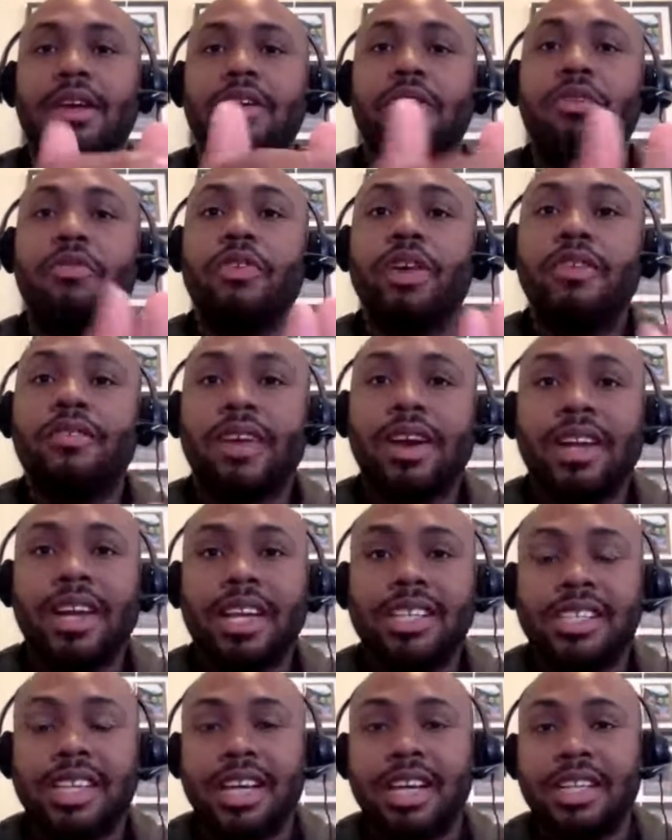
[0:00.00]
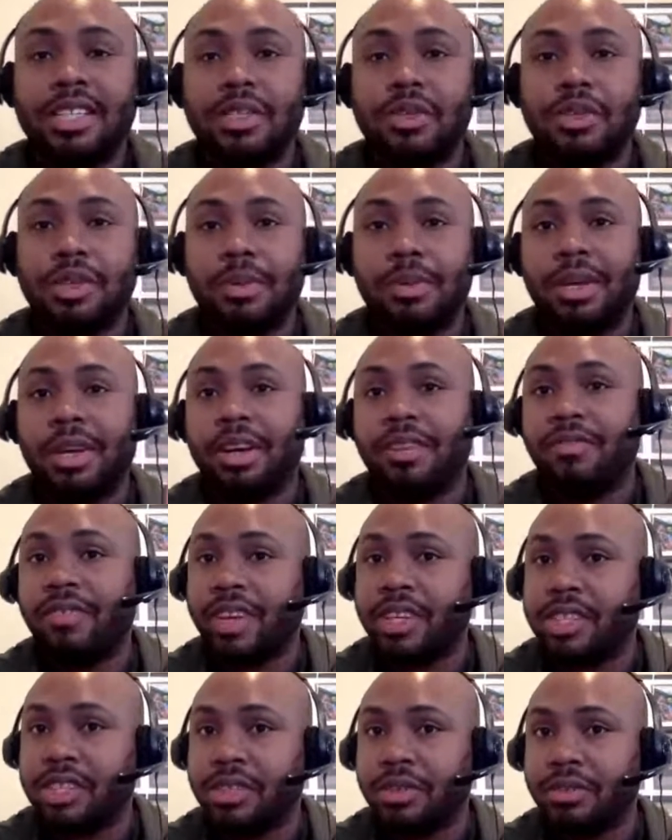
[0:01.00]
you refinance it into something
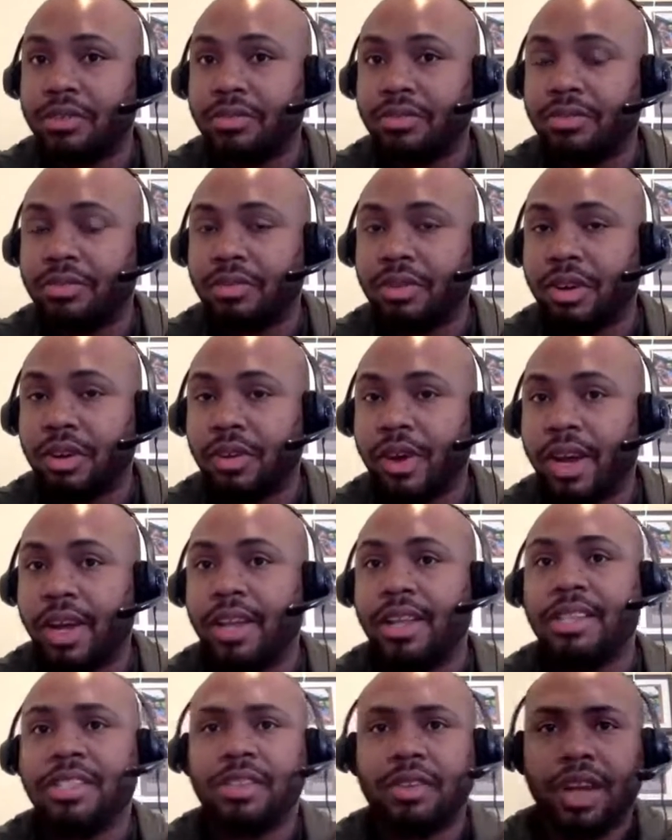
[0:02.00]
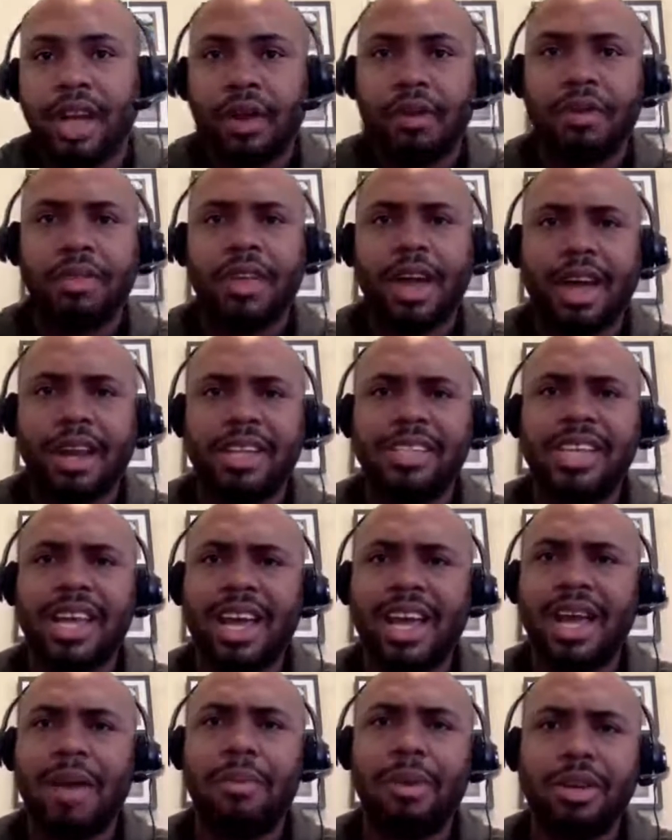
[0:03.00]
conventional. All right. And so now your thought is,
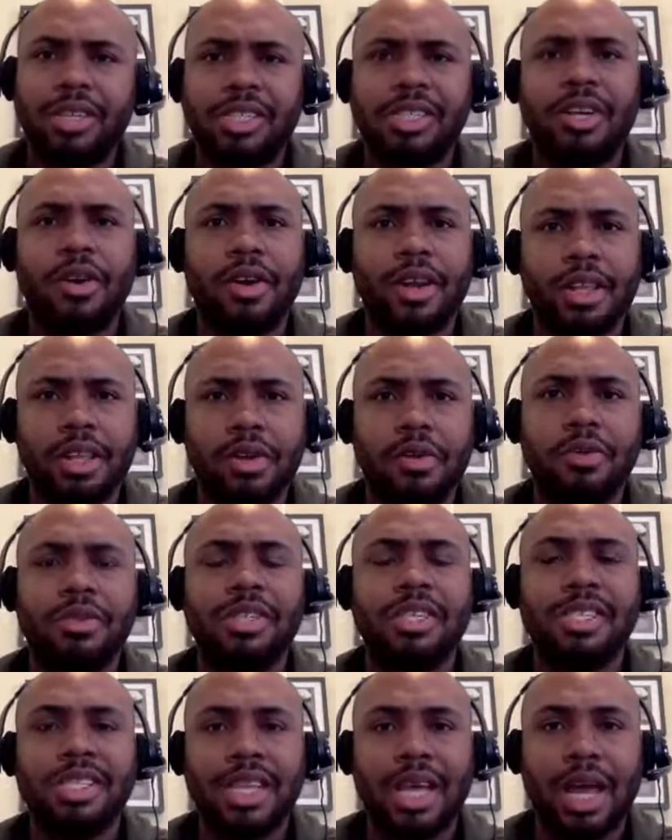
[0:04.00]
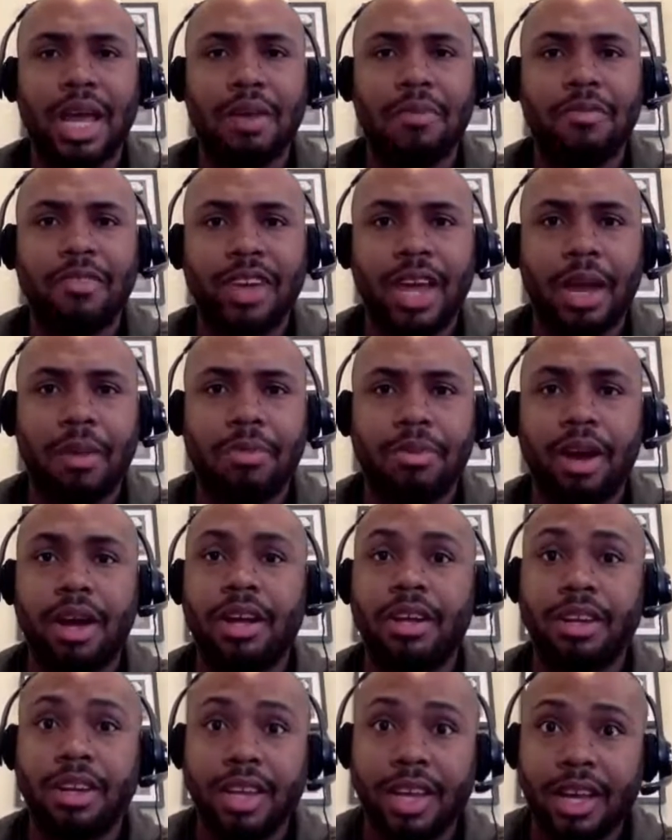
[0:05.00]
hey, I'm gonna just go ahead and use the same VA
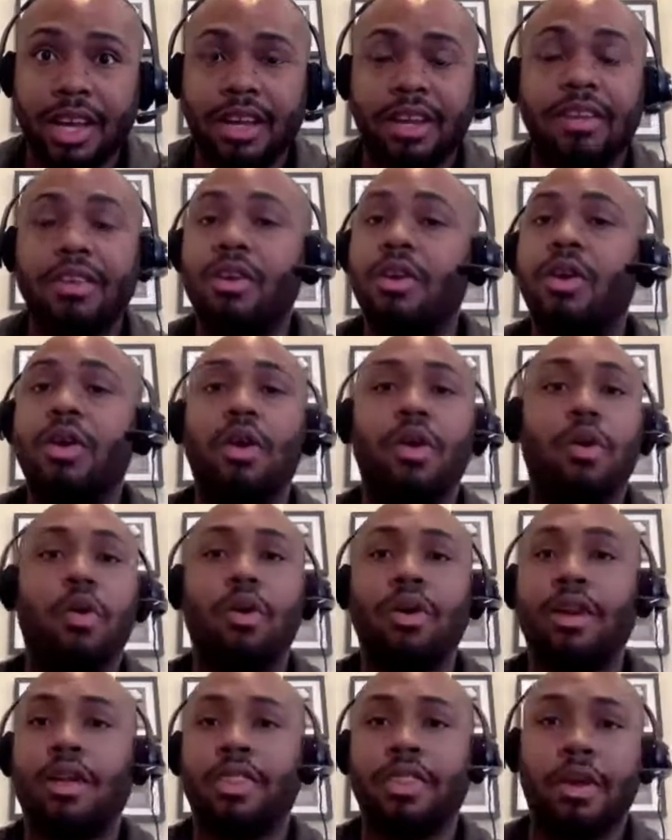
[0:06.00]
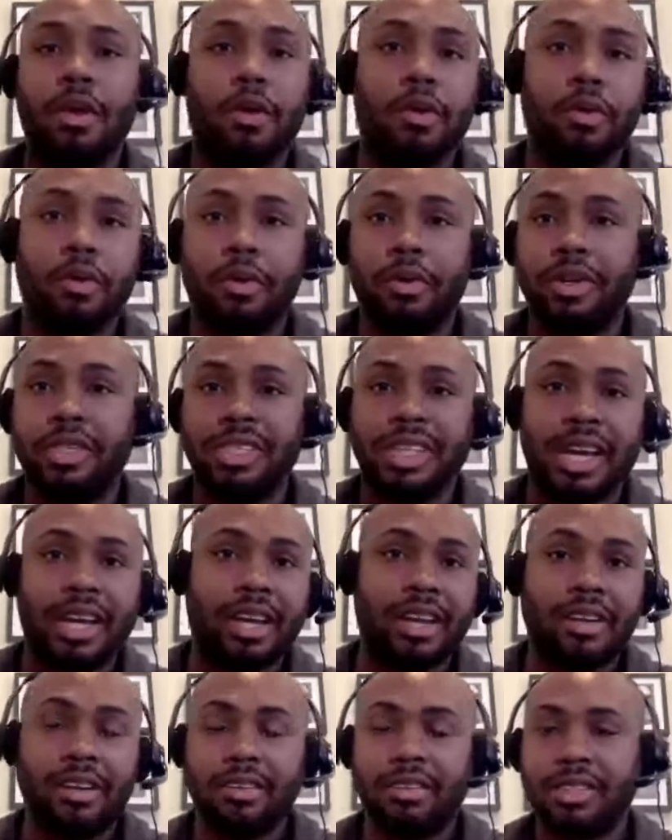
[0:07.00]
product again on a third or a
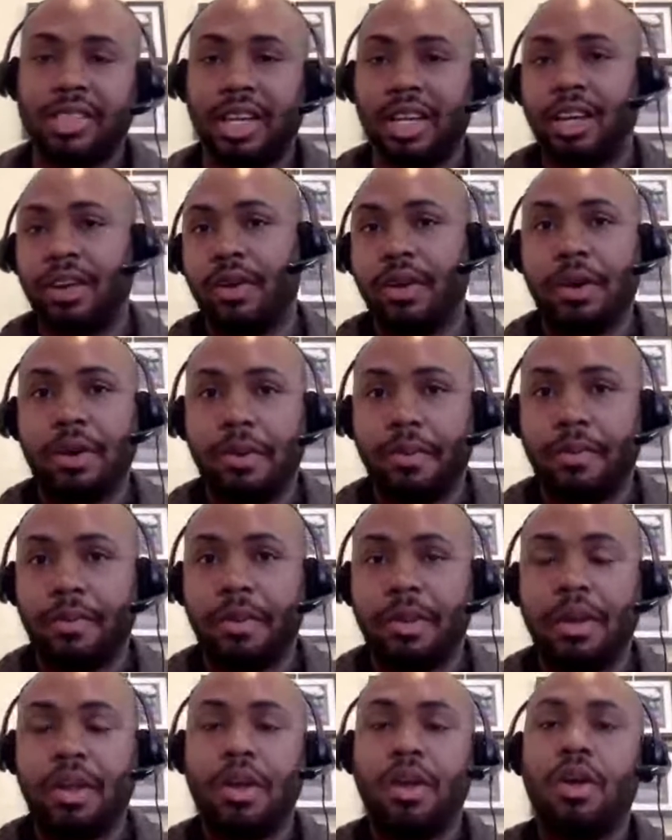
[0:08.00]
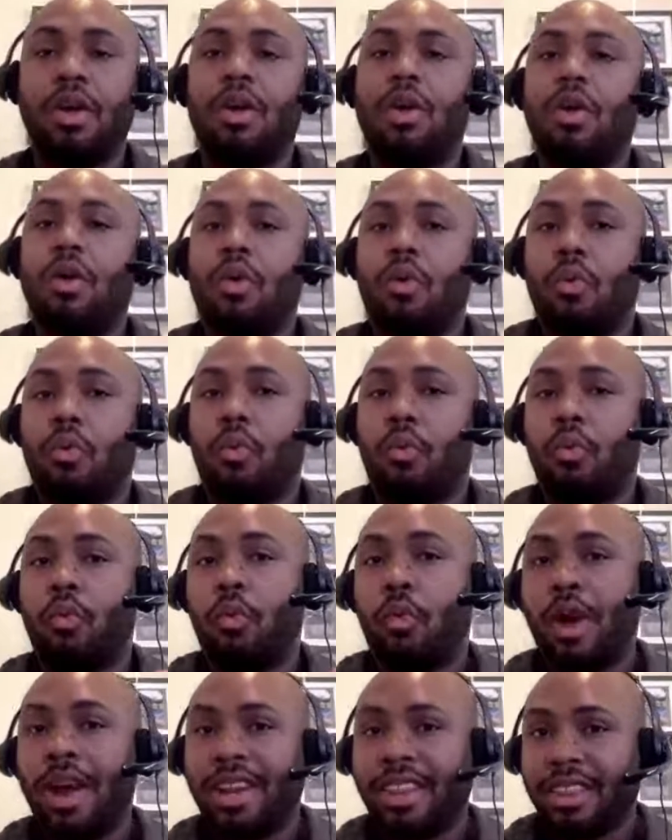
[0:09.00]
secondary home.
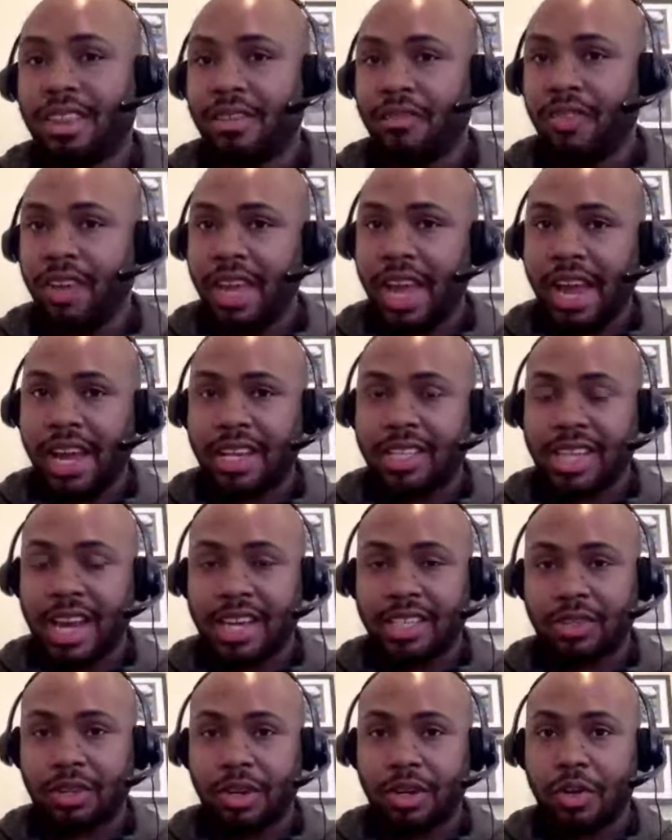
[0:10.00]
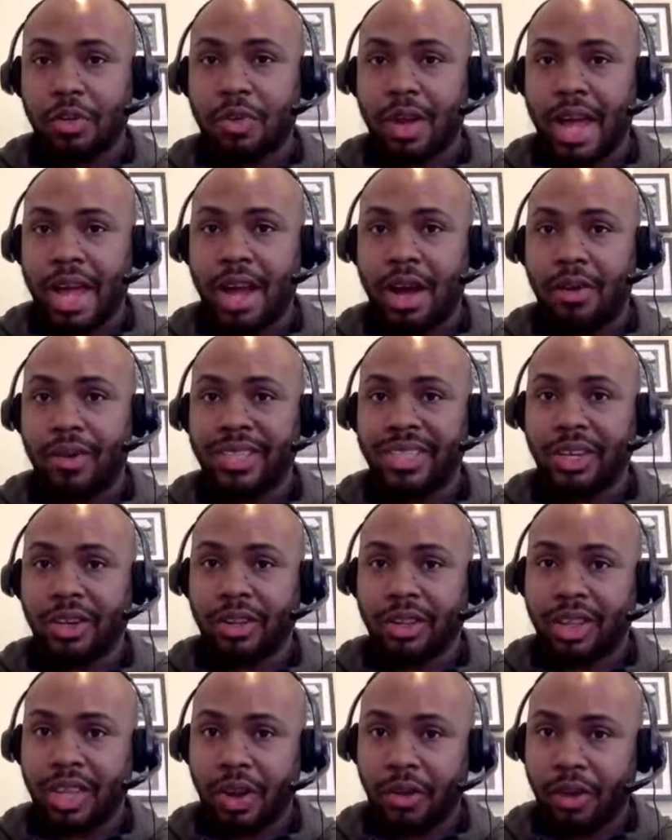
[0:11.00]
What the VA is actually going to do now is that
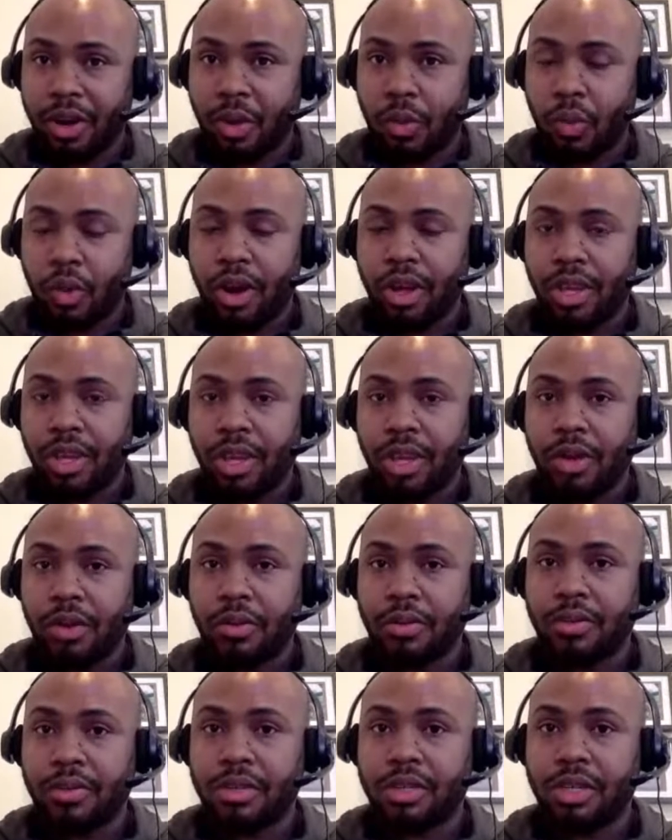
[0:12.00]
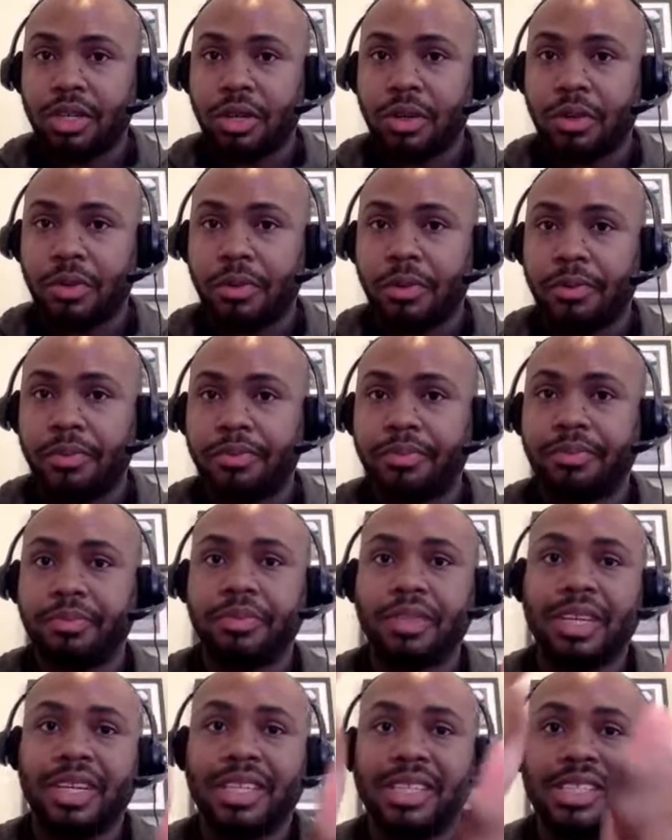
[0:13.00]
they're going to want you to
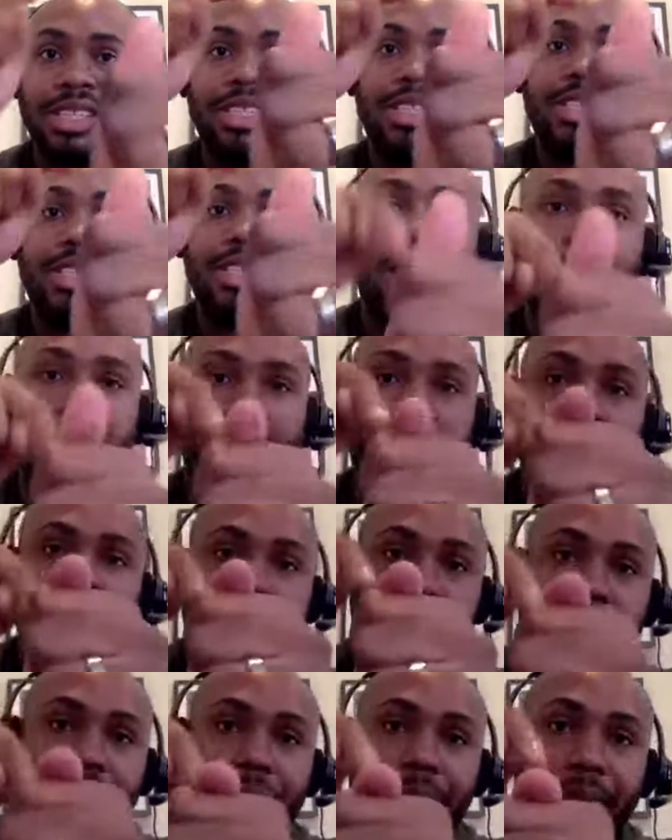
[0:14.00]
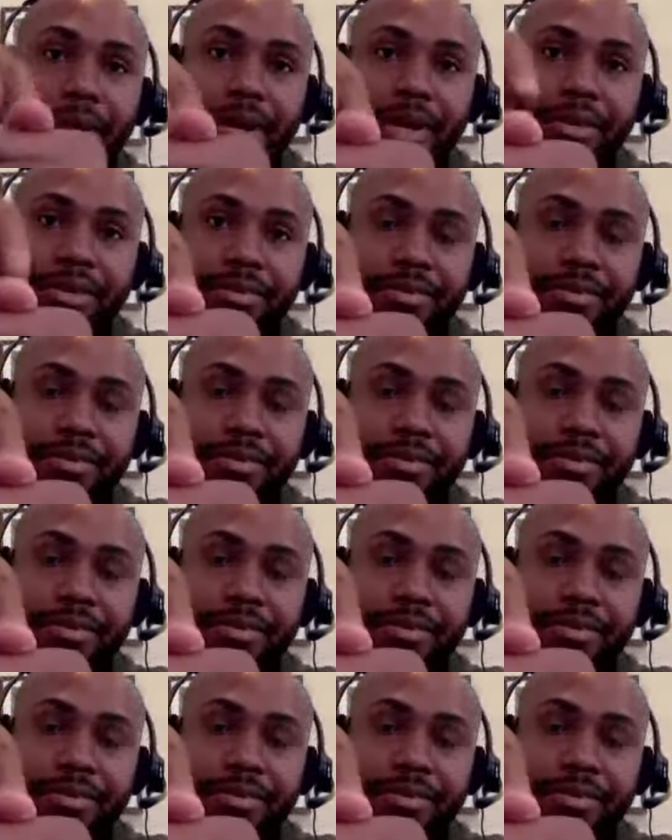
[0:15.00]
sell this property,